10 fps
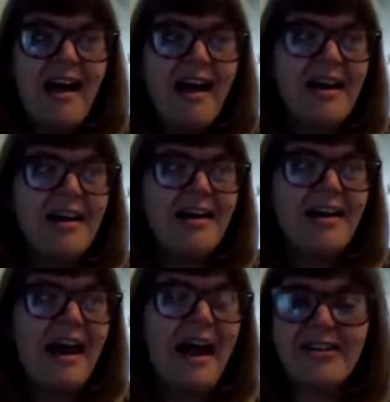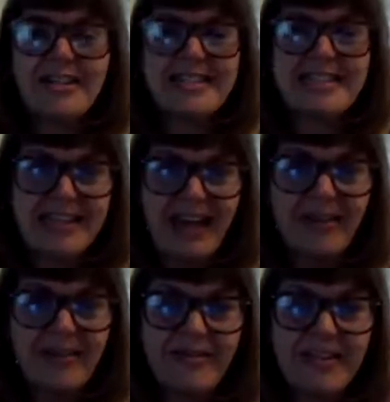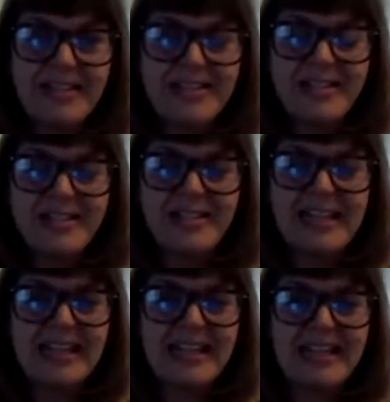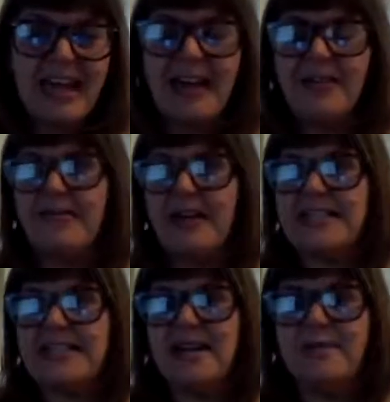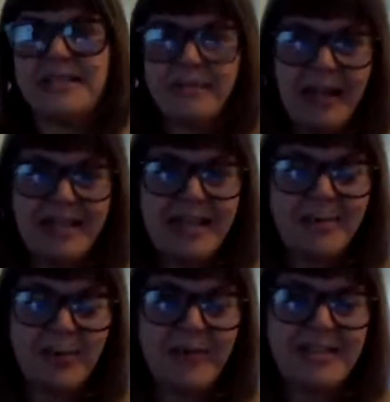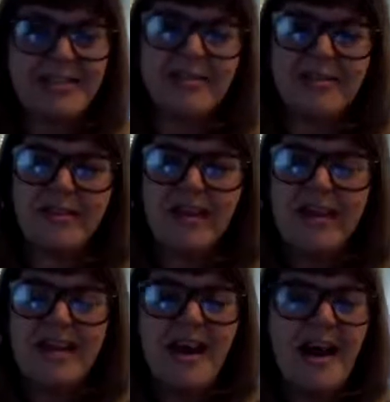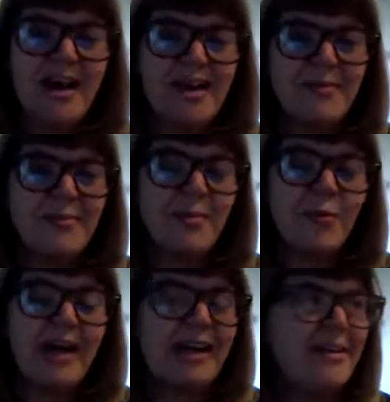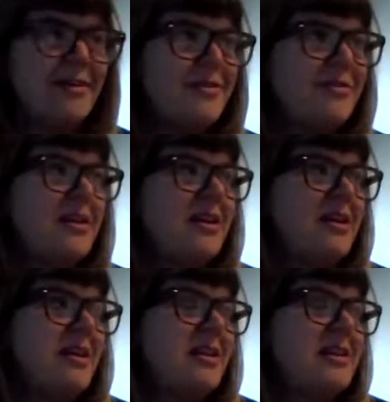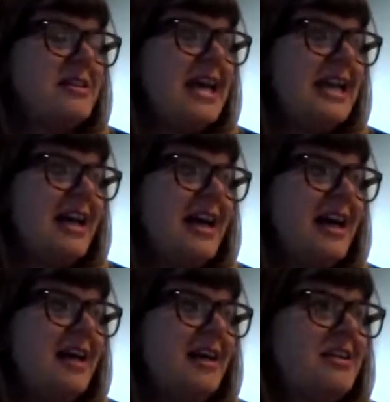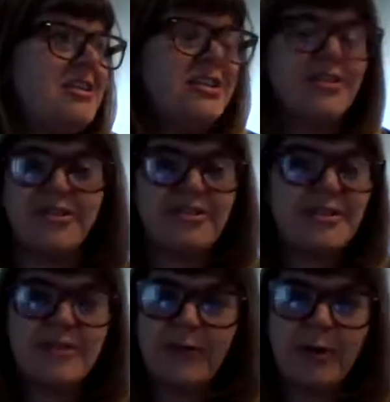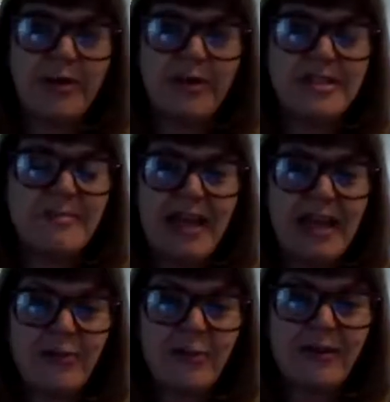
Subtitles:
How does Excel fit into your daily life as a supply chain professional? What kind of data do you use for demand